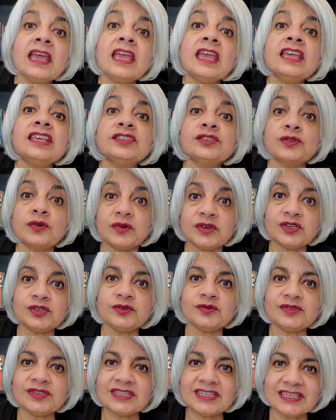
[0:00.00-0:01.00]
is going
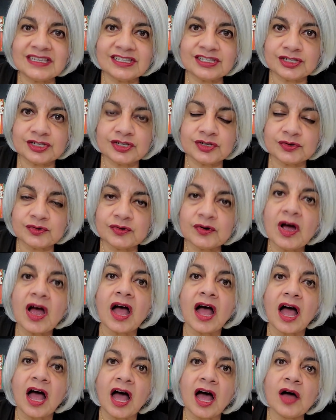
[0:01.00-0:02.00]
to teach you
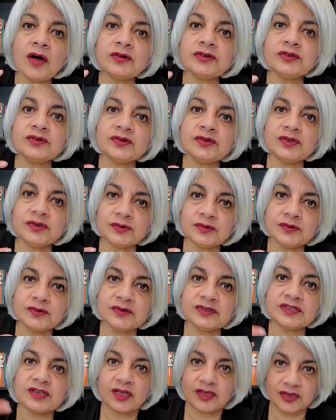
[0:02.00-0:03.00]
how to
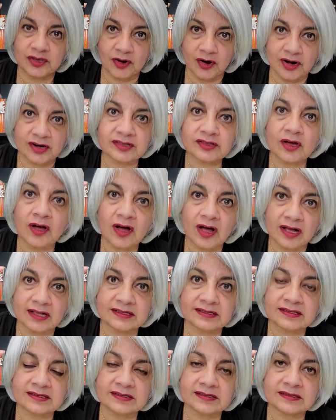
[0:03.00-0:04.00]
use your
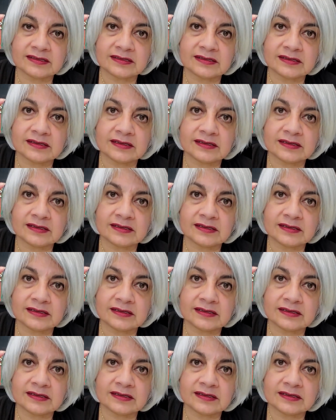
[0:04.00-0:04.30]
thoughts